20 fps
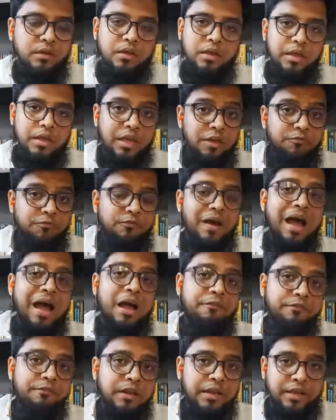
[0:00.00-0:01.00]
if
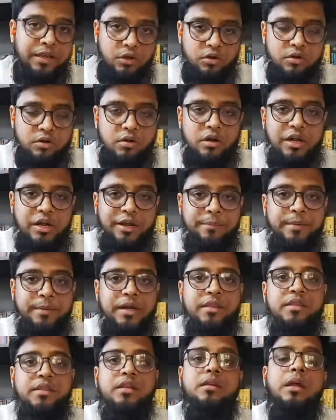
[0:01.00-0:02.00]
after your chronic
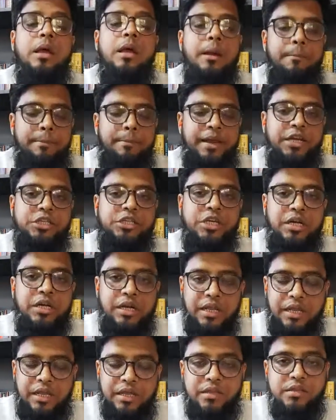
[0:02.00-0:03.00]
medicine
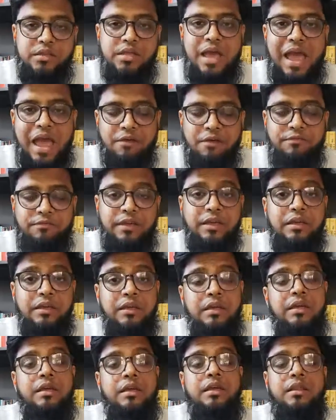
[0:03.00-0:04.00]
patient is
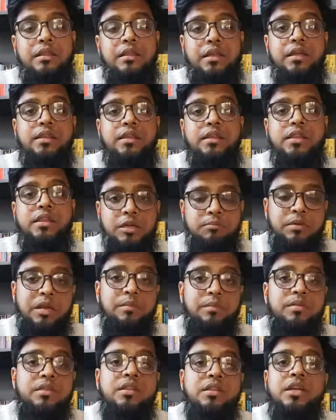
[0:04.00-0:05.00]
having these
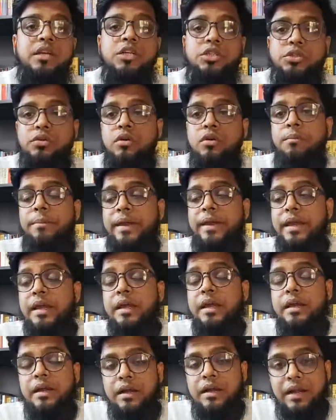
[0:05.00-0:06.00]
symptoms, this should
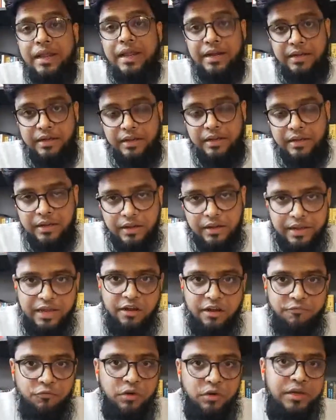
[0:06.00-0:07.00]
be dealt
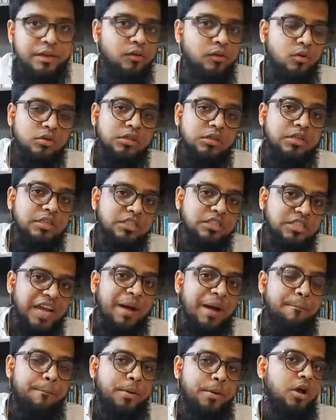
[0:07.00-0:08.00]
carefully. Don't
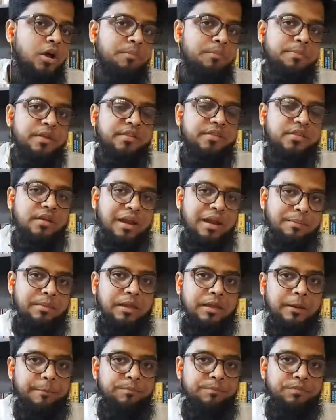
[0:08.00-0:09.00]
jump on
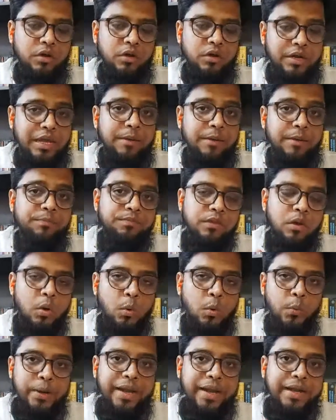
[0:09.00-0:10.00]
prescribing. Okay,
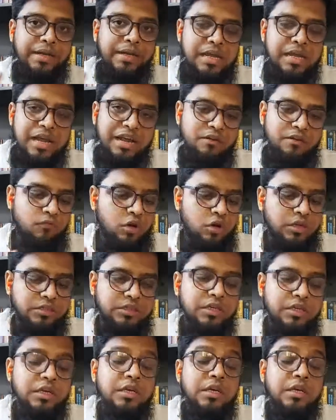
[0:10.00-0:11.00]
wait and watch.
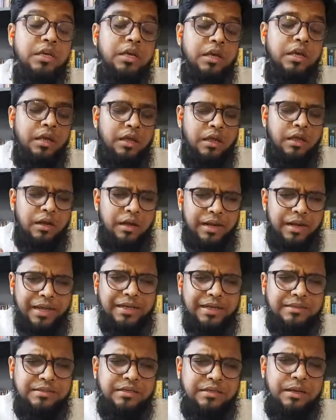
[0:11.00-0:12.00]

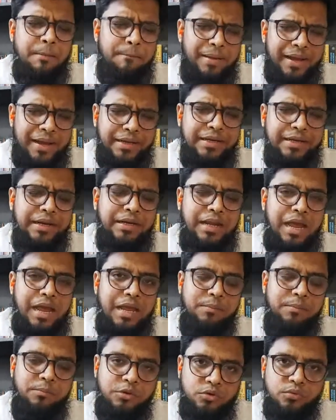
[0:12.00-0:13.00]
Next, many a
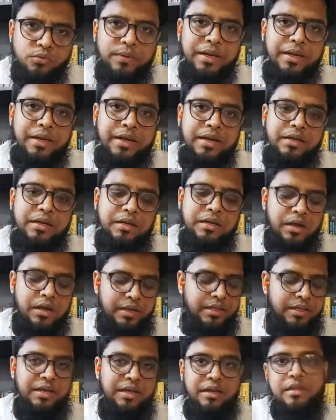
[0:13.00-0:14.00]
time you will get
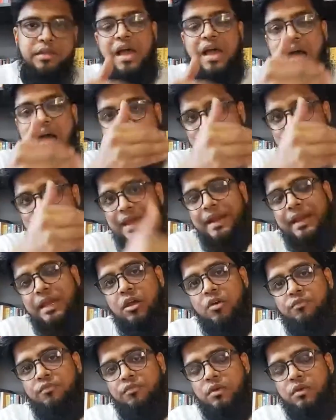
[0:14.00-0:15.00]
there is a hierarchy of